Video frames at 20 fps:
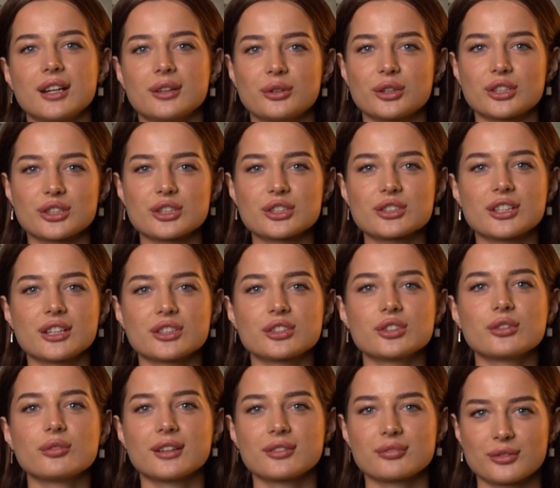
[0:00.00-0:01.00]
give us
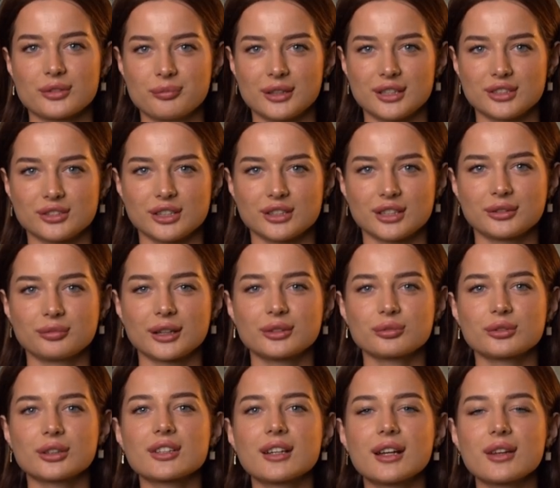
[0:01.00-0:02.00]
essential information
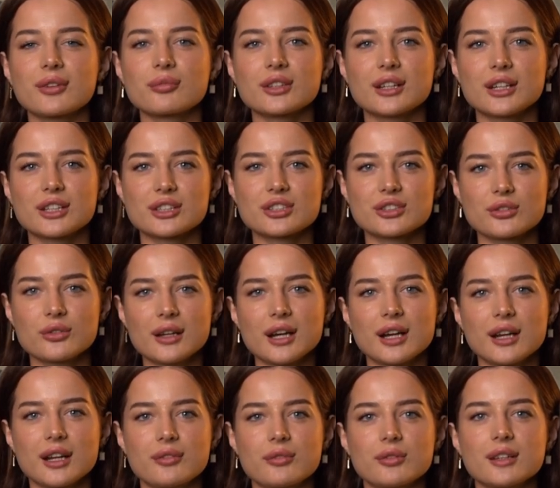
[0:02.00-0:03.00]
about the noun they
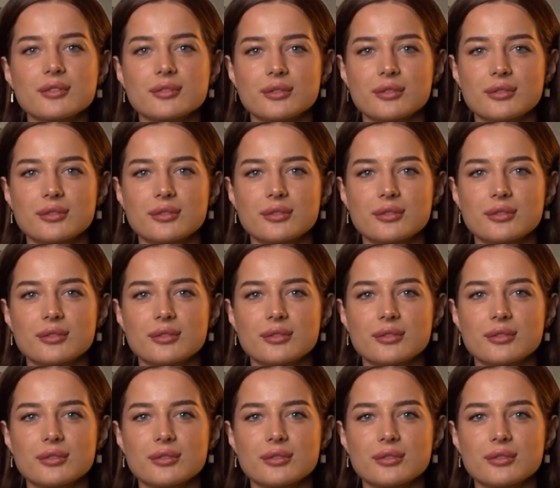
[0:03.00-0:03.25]
describe.